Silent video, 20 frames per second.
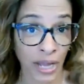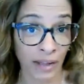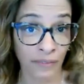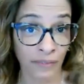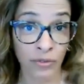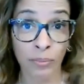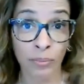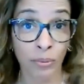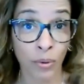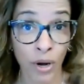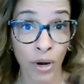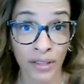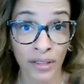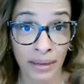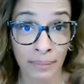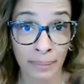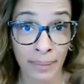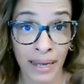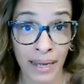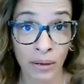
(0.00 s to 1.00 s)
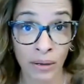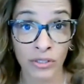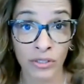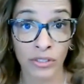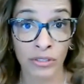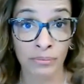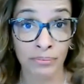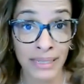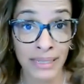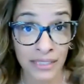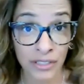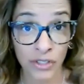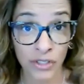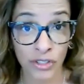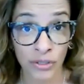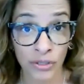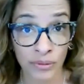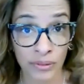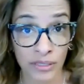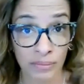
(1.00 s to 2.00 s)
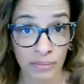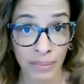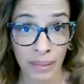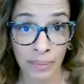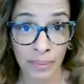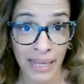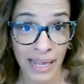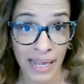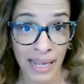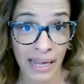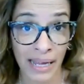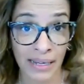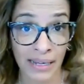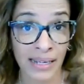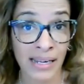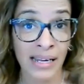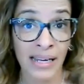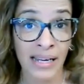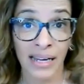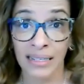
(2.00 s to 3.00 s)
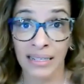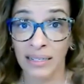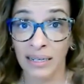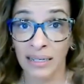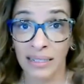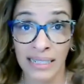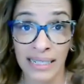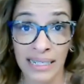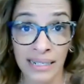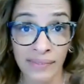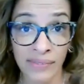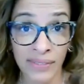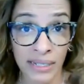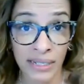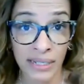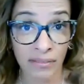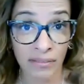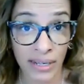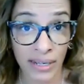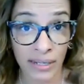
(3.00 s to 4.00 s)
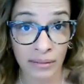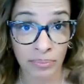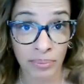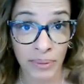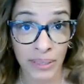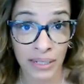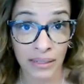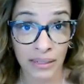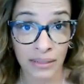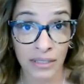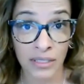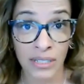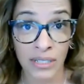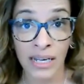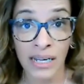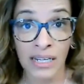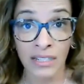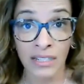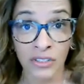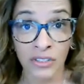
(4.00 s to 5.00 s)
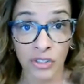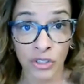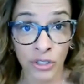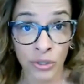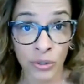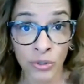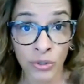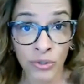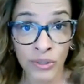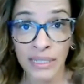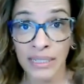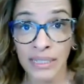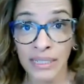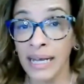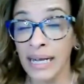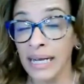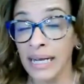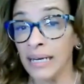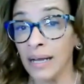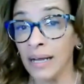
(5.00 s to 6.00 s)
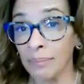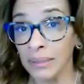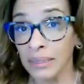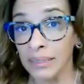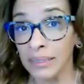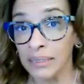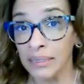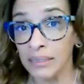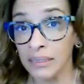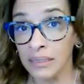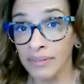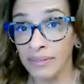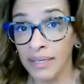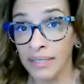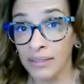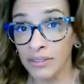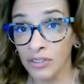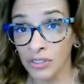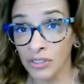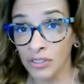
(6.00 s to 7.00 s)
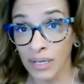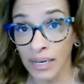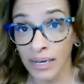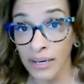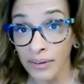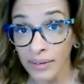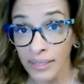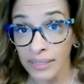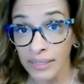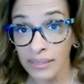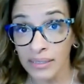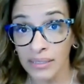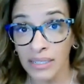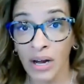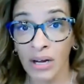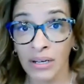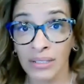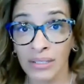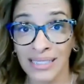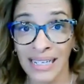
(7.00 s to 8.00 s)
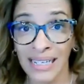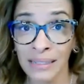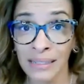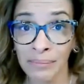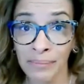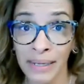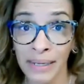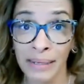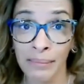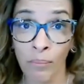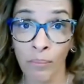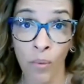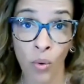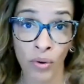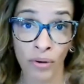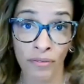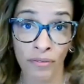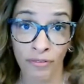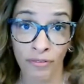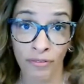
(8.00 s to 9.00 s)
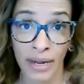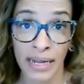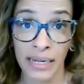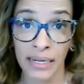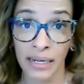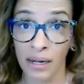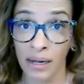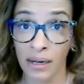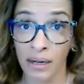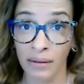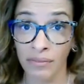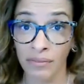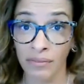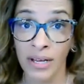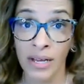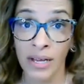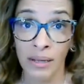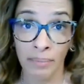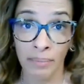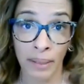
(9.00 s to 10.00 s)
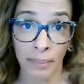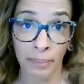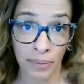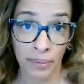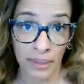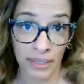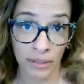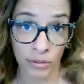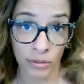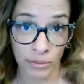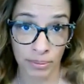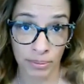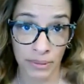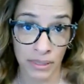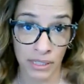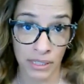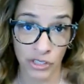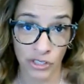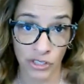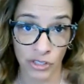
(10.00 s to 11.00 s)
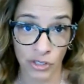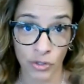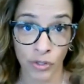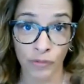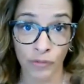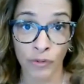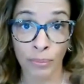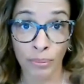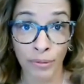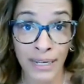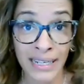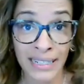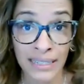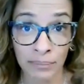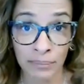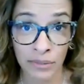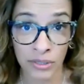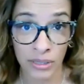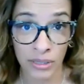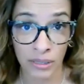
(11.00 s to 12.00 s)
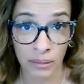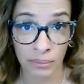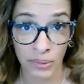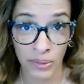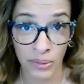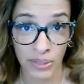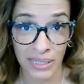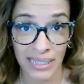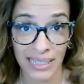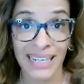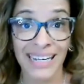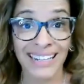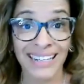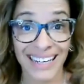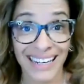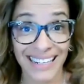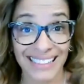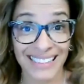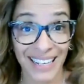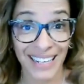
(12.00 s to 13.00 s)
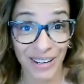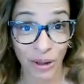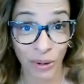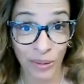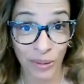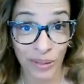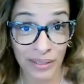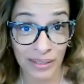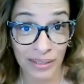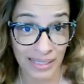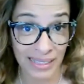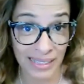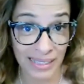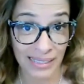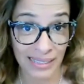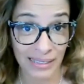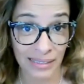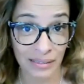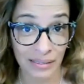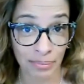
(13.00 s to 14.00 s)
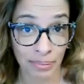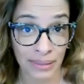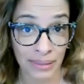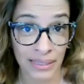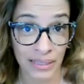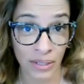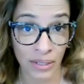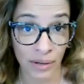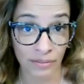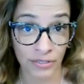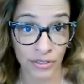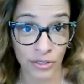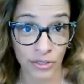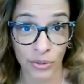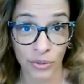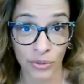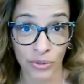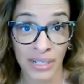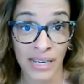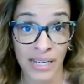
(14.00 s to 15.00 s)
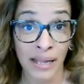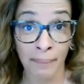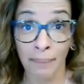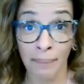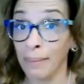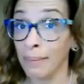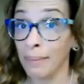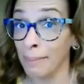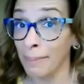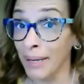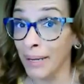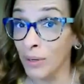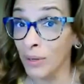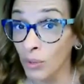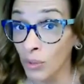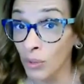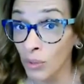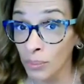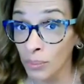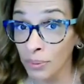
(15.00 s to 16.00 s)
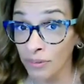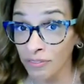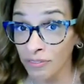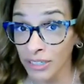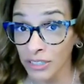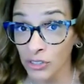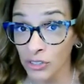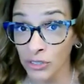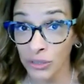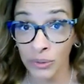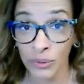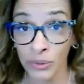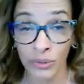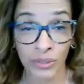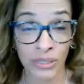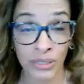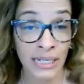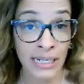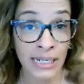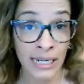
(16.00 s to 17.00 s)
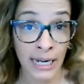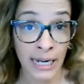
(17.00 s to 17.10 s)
Have you brought them out to meet the students, maybe at an evening event? Because children in economically disadvantaged areas tend to be more afraid of people in those positions. So if you bring them to the community, they get to know the police officers, maybe medical professionals,